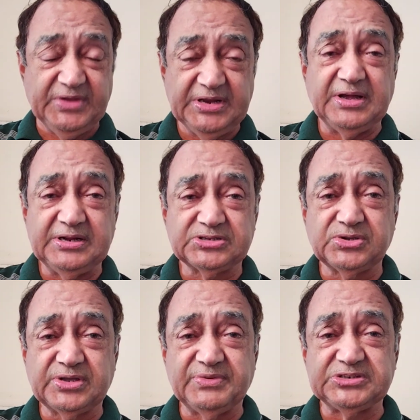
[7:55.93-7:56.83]
also
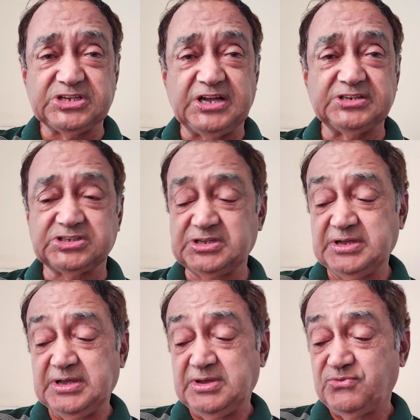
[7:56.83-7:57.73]
give a chance
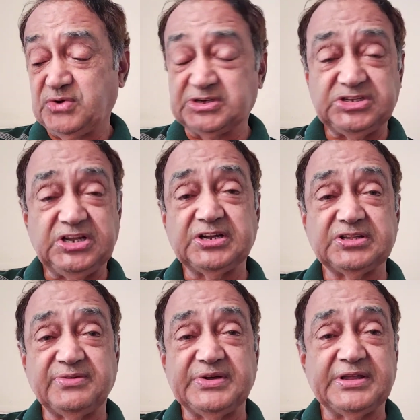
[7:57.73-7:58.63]
for Shikhar
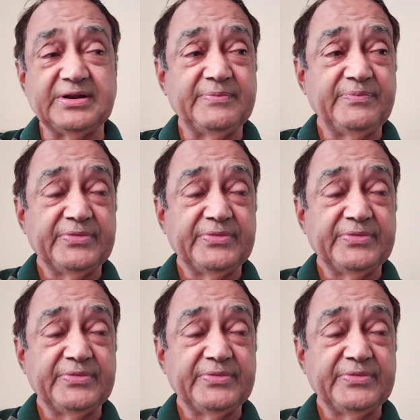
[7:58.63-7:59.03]
Dhawan,